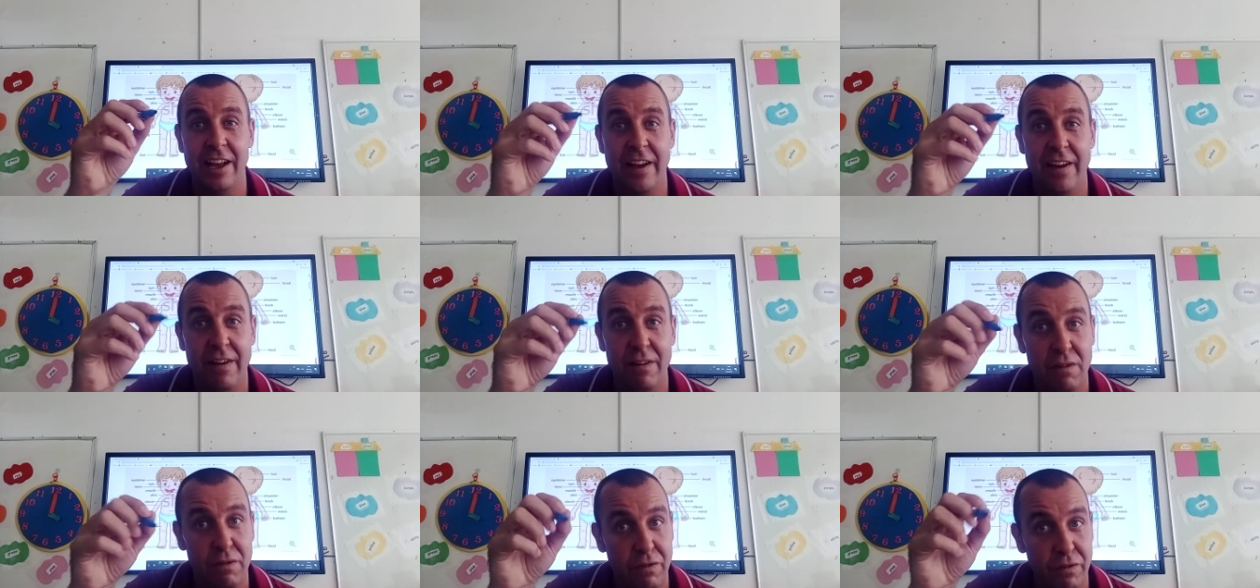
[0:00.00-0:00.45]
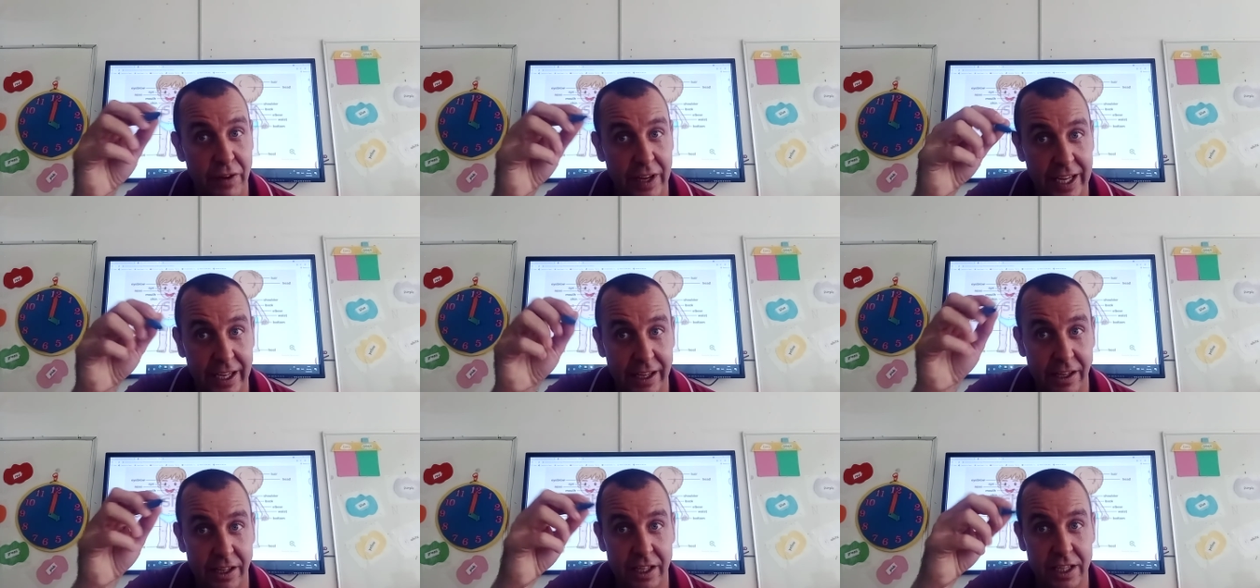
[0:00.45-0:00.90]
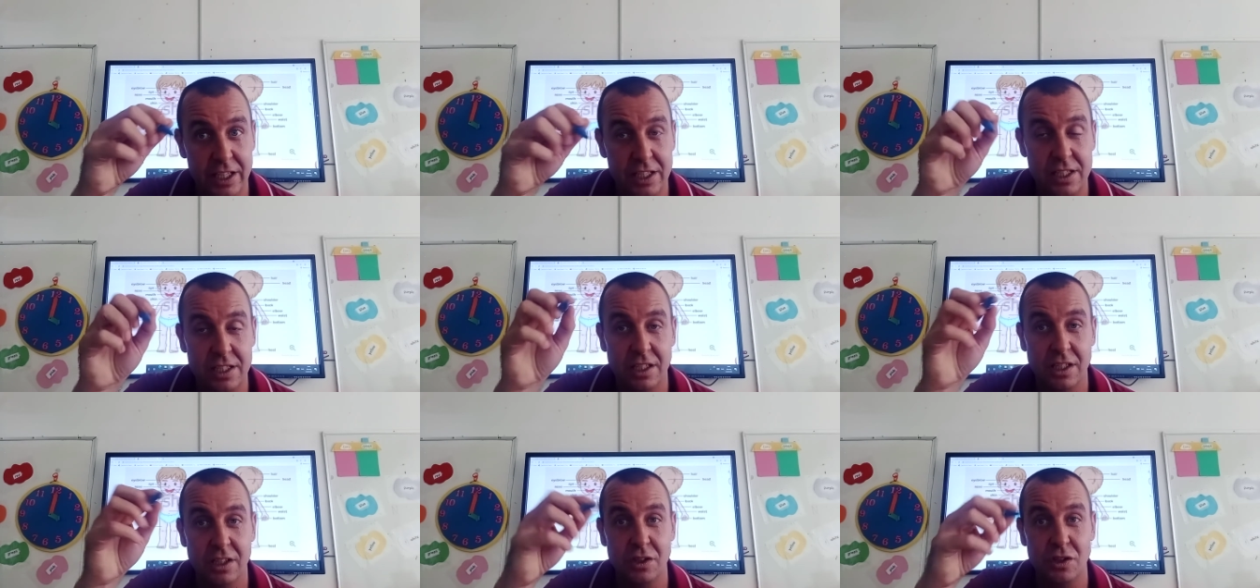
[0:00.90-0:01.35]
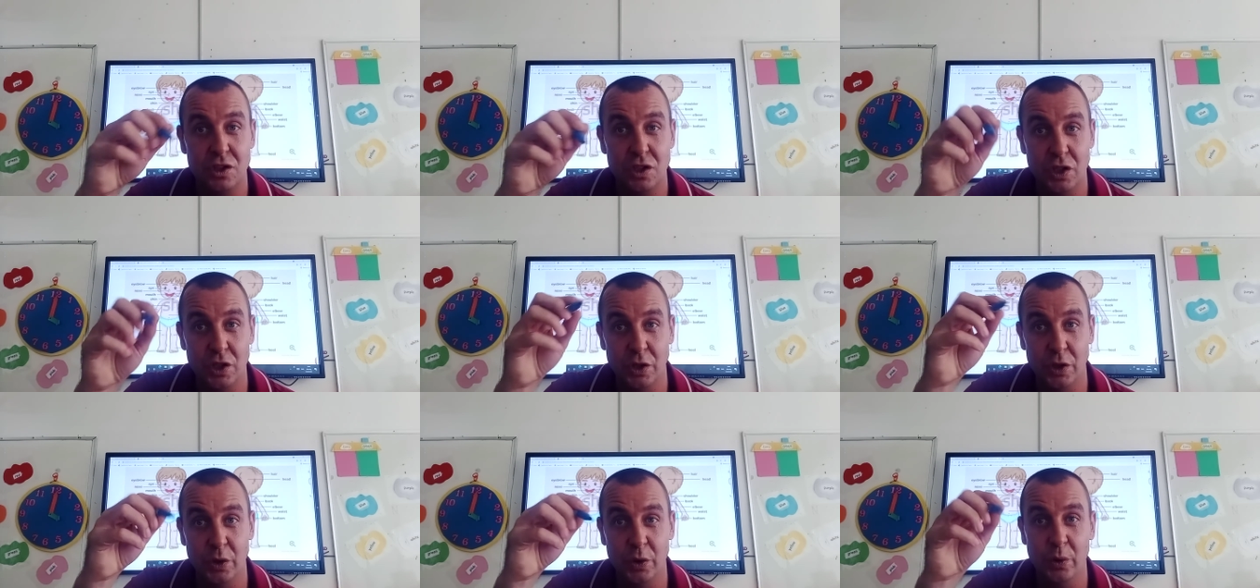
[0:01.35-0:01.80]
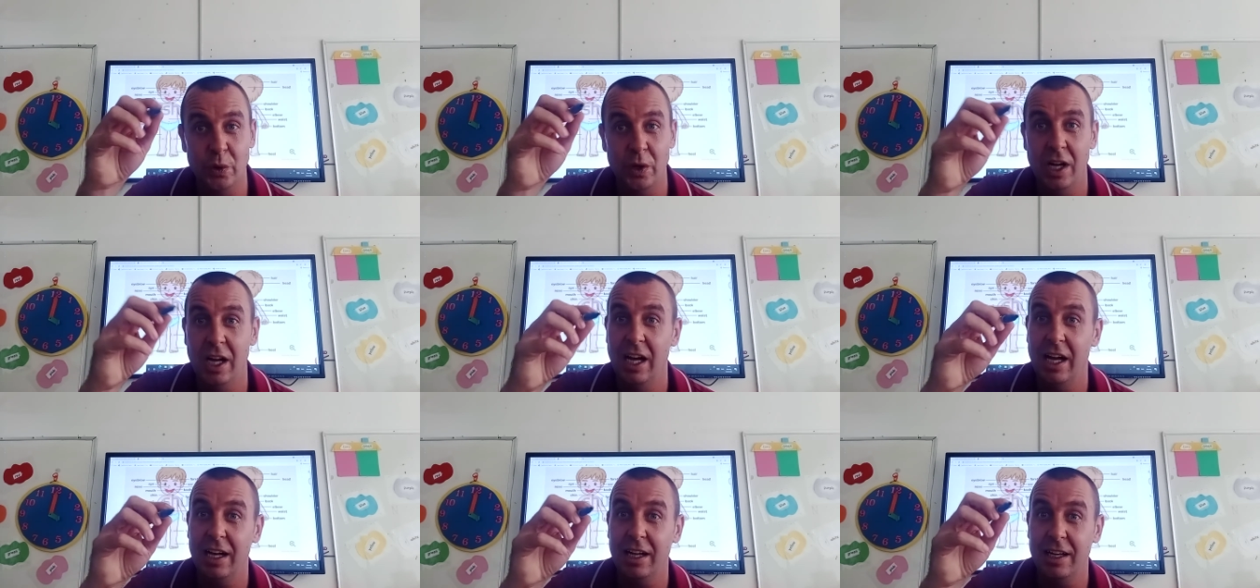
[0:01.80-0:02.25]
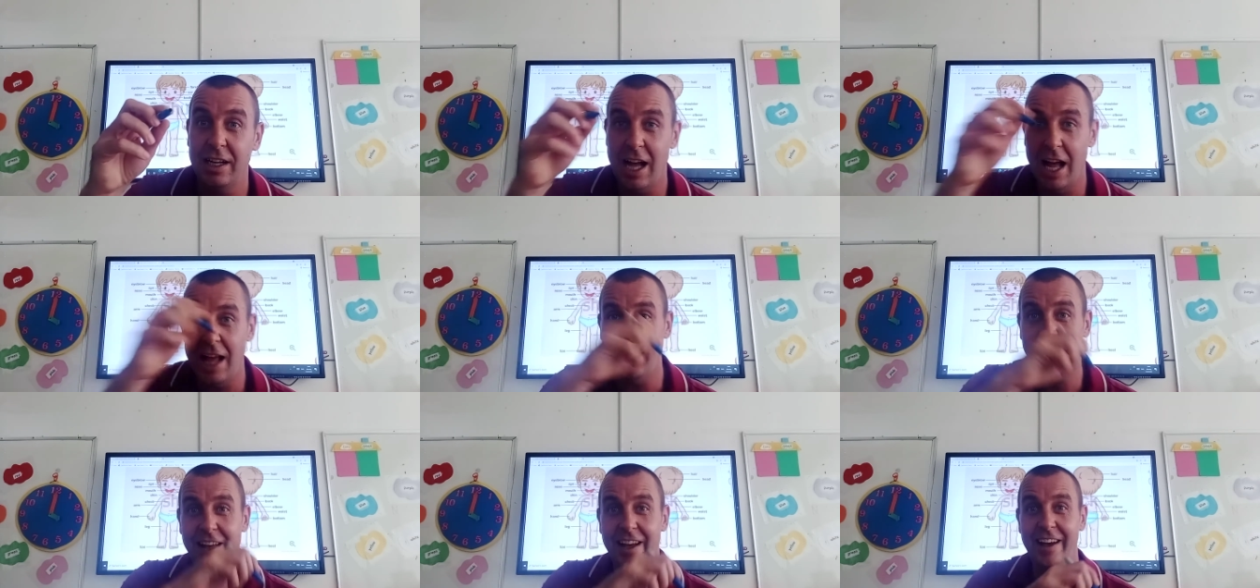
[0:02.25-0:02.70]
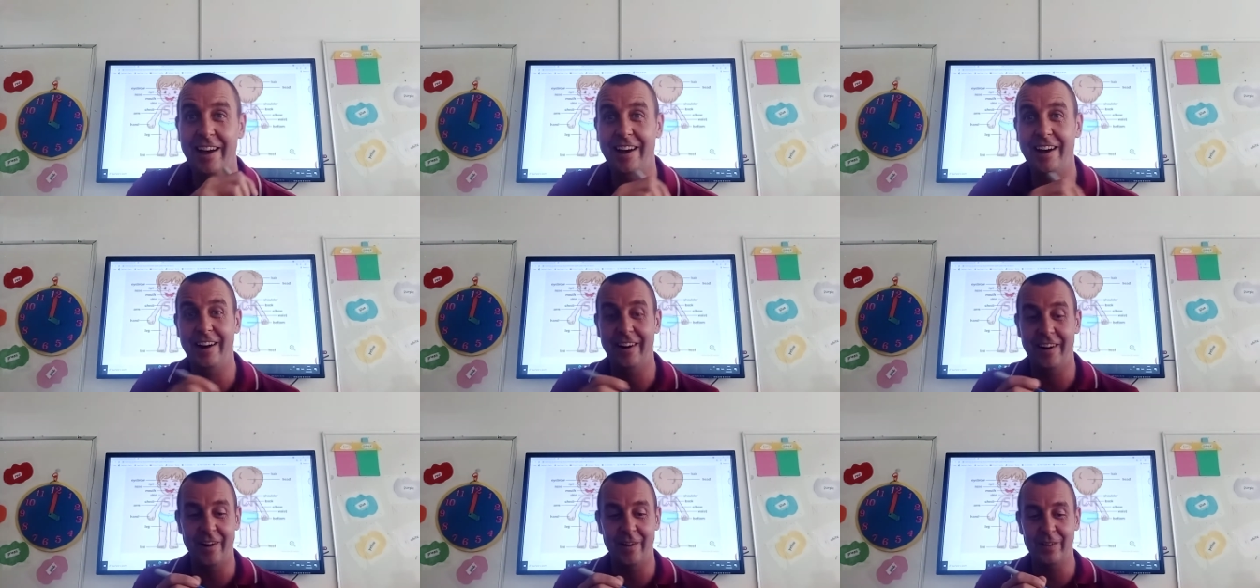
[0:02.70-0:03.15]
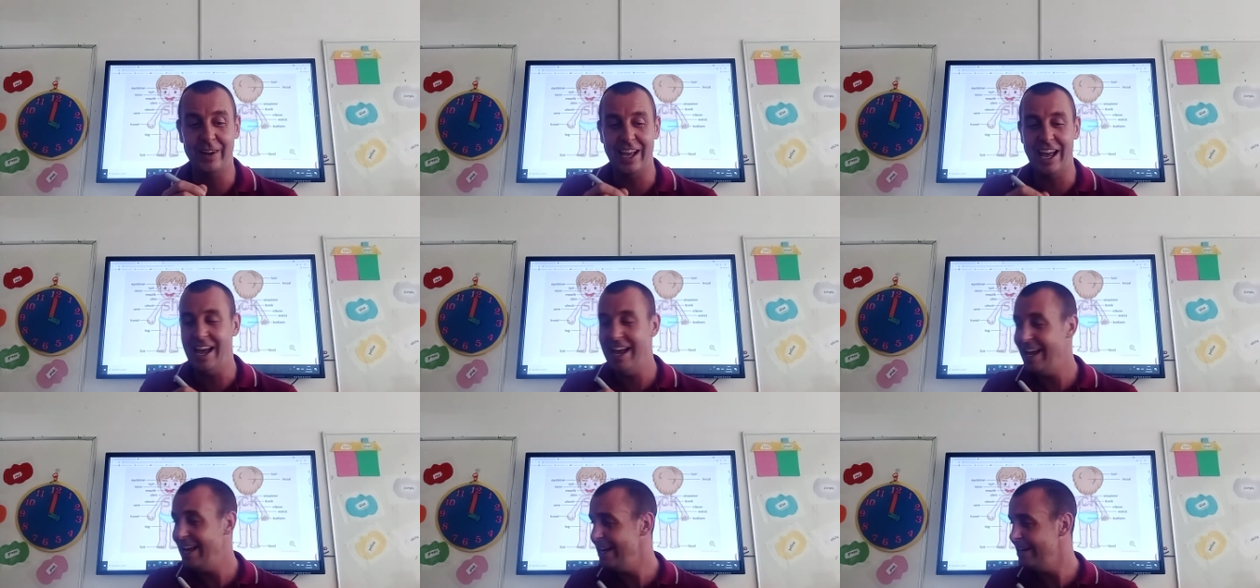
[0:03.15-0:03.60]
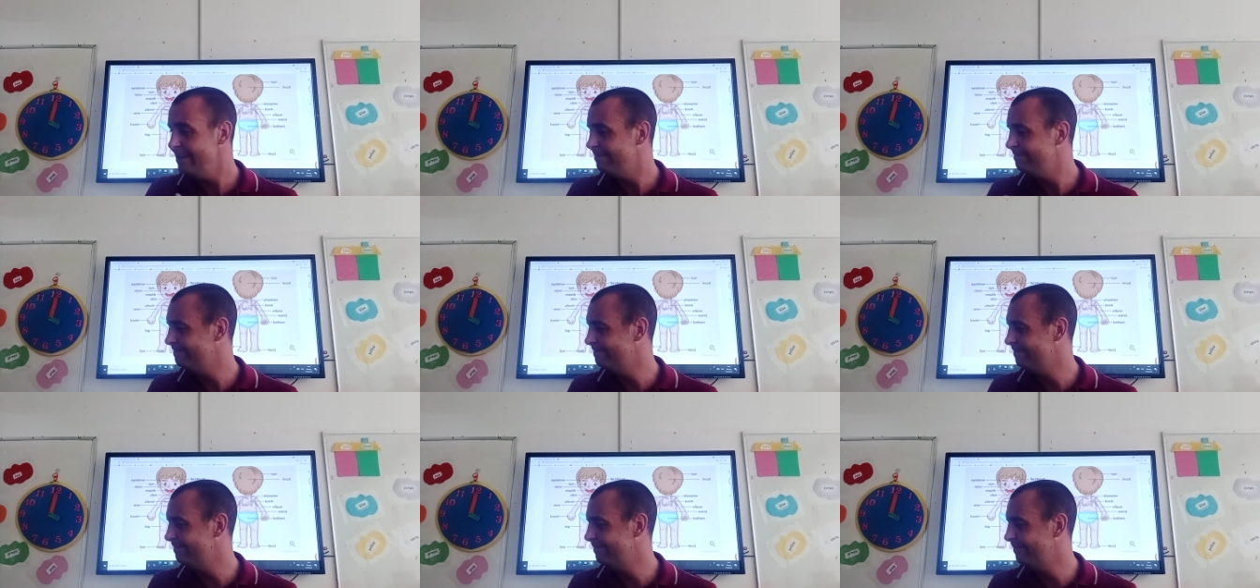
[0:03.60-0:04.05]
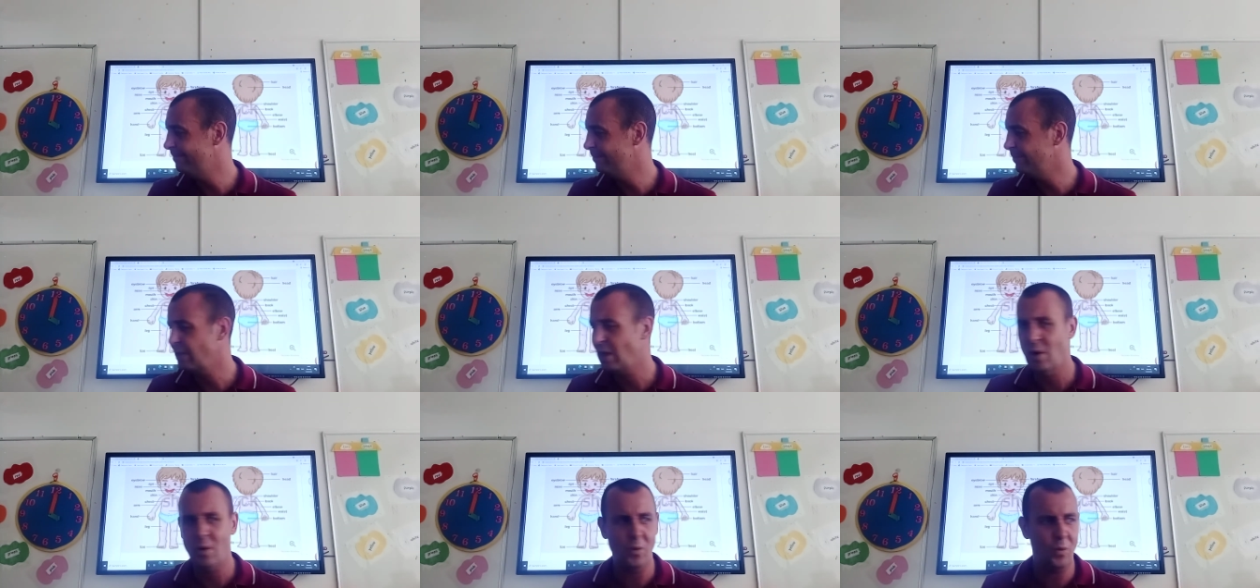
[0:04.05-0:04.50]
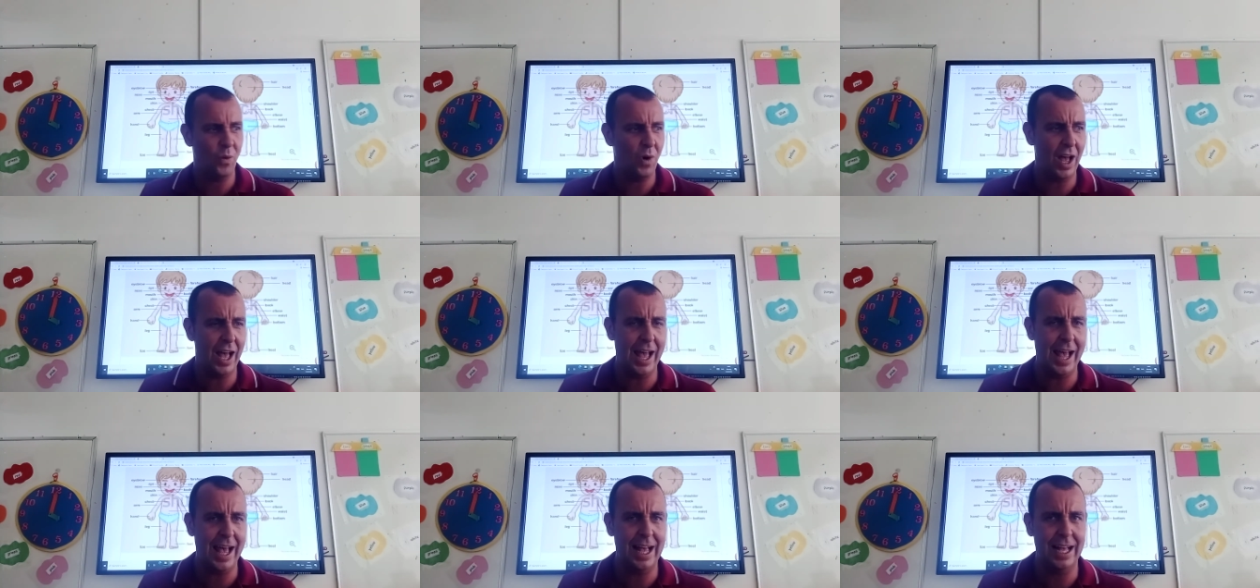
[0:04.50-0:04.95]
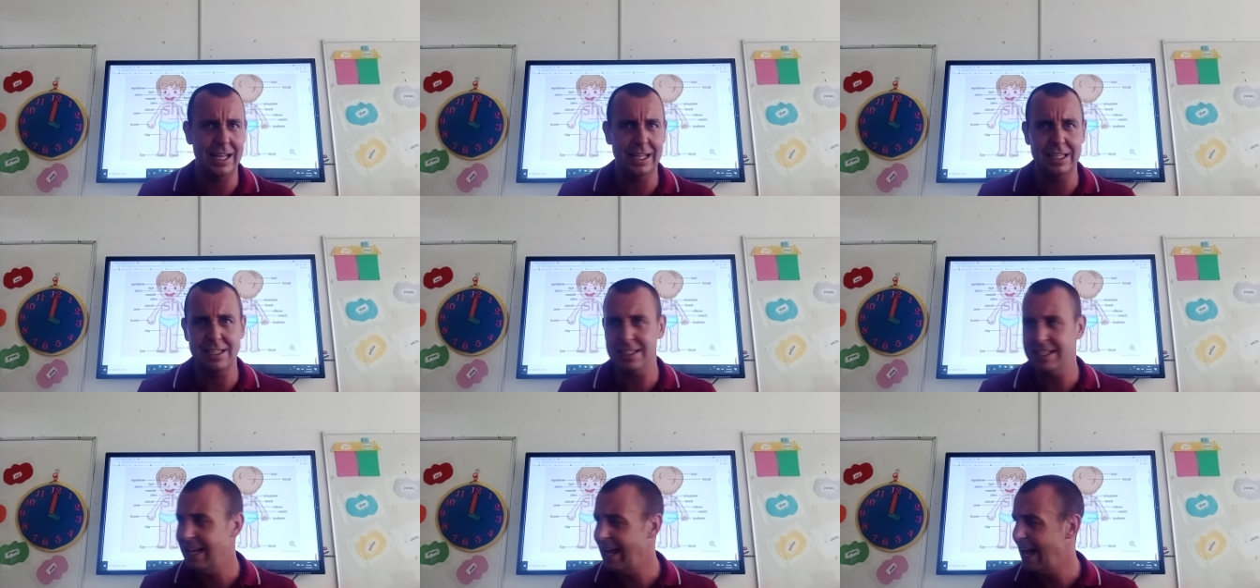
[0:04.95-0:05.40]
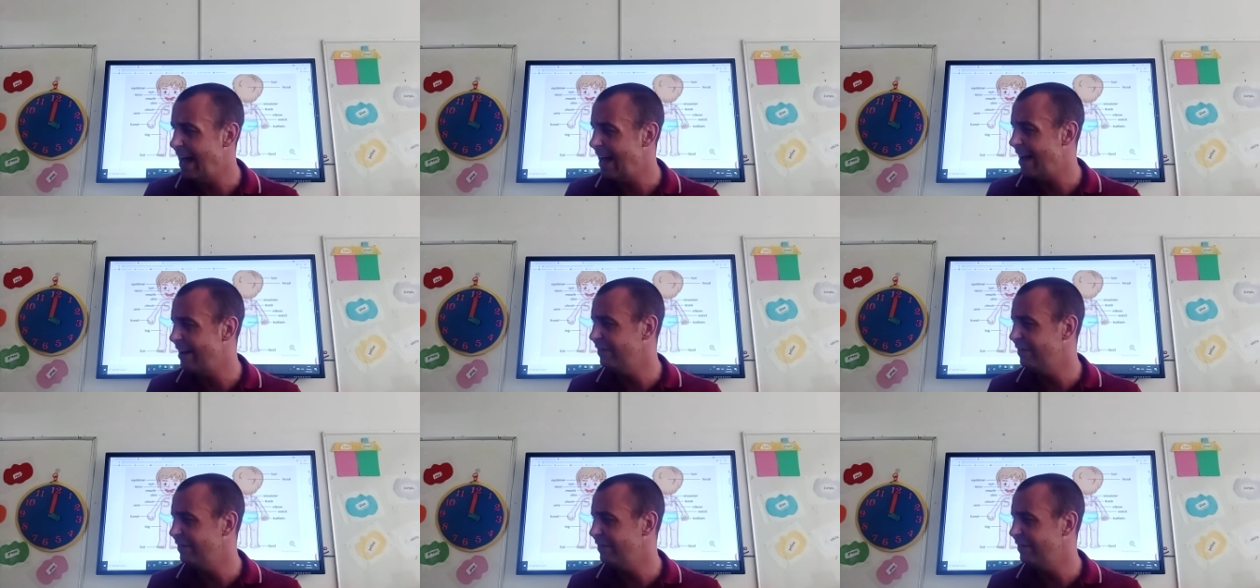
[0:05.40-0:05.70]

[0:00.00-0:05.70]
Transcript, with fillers: fingers to colour, okay? Hmm, what else have